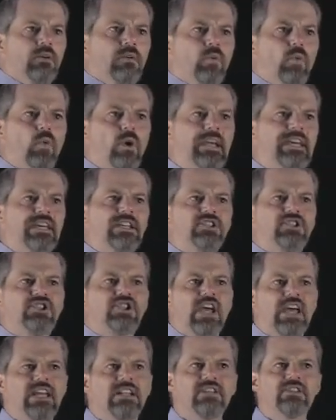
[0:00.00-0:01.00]
We can
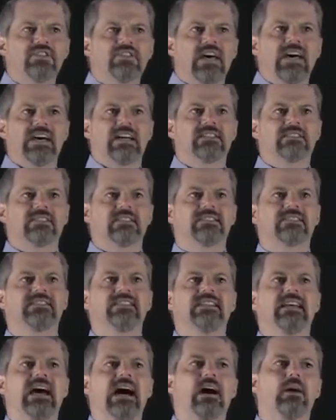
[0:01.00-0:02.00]
change that to
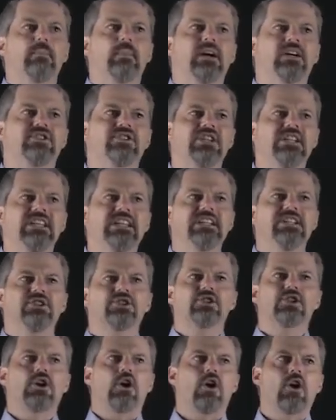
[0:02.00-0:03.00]
see how much
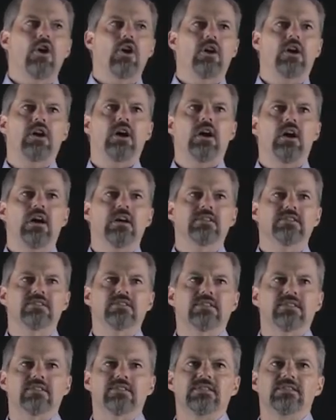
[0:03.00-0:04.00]
each car cost
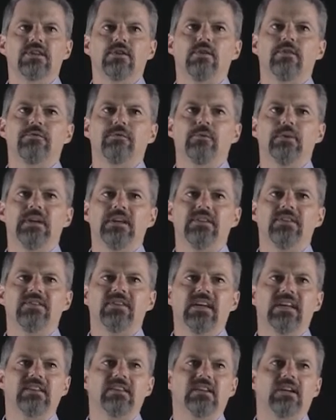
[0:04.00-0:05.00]
us. So if we
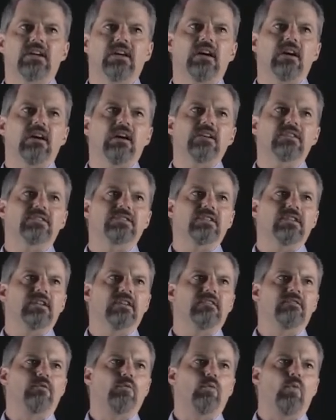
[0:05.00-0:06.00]
said the cost
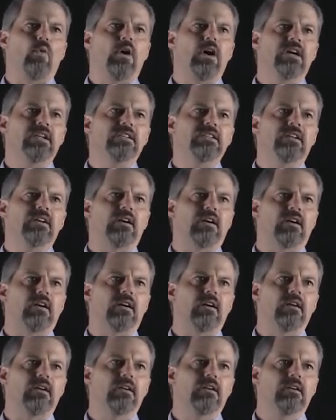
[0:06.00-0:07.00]
of one
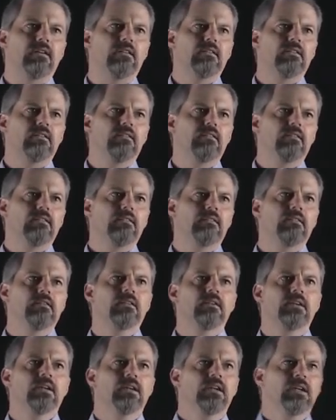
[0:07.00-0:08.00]
car,
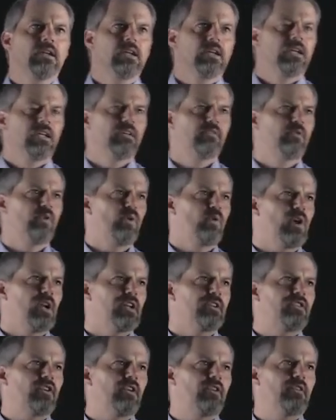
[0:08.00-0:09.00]
if we want
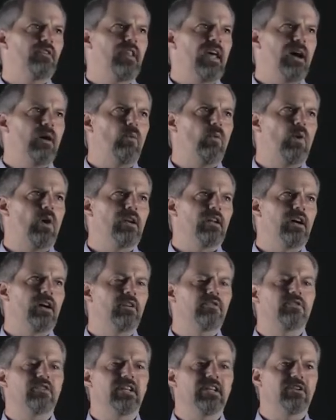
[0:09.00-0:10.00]
to turn that
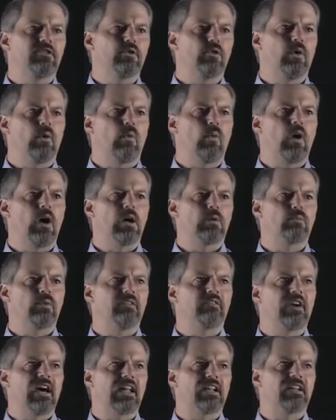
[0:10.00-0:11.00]
100 into a 1,
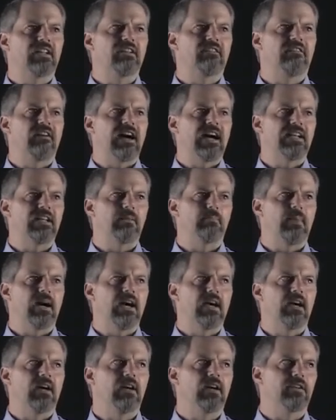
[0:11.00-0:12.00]
we've got to divide it
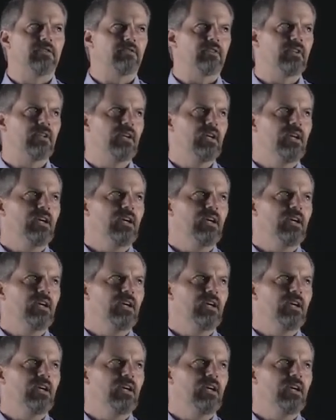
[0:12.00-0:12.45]
by 100.